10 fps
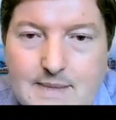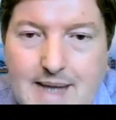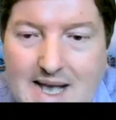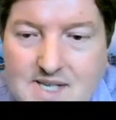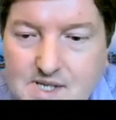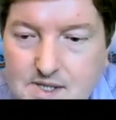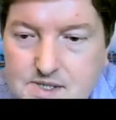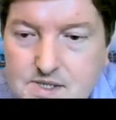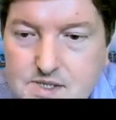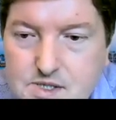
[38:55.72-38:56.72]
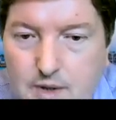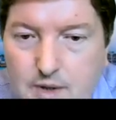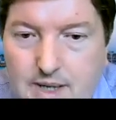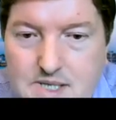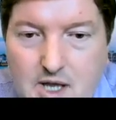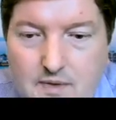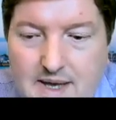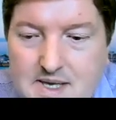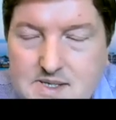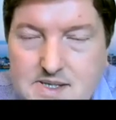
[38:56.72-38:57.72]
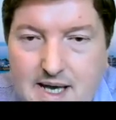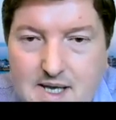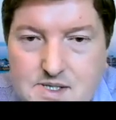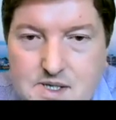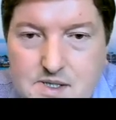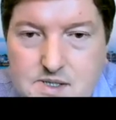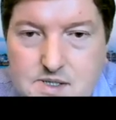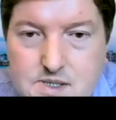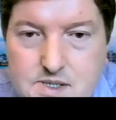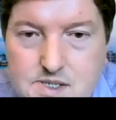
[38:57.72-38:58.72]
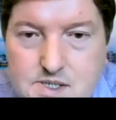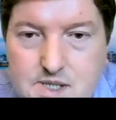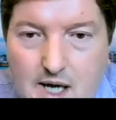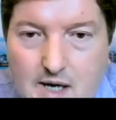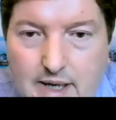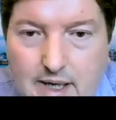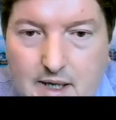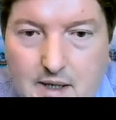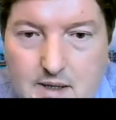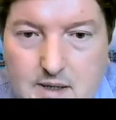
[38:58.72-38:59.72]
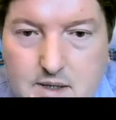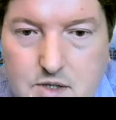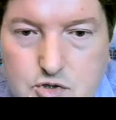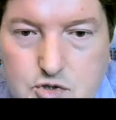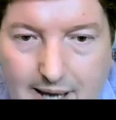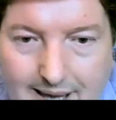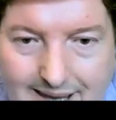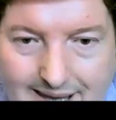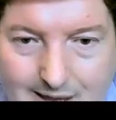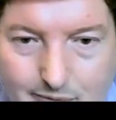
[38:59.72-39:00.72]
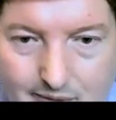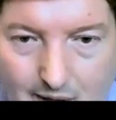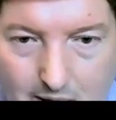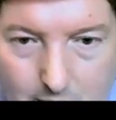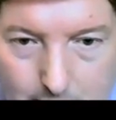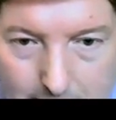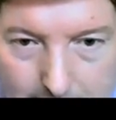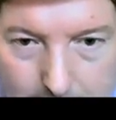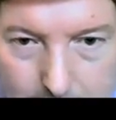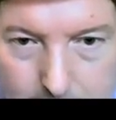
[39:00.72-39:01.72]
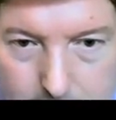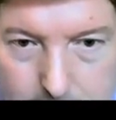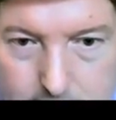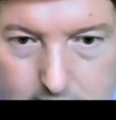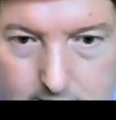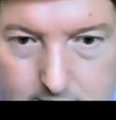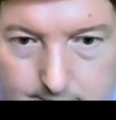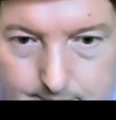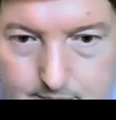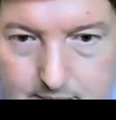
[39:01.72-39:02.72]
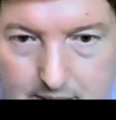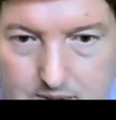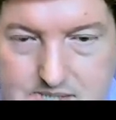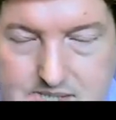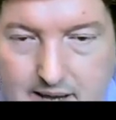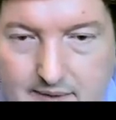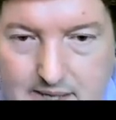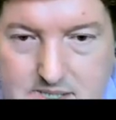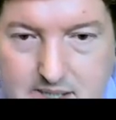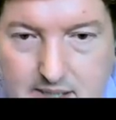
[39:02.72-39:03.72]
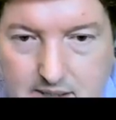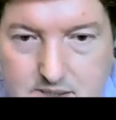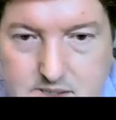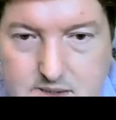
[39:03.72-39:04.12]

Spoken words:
Hazards. So you need to know these hazards. Styrene, triethylamine. Can you say these things?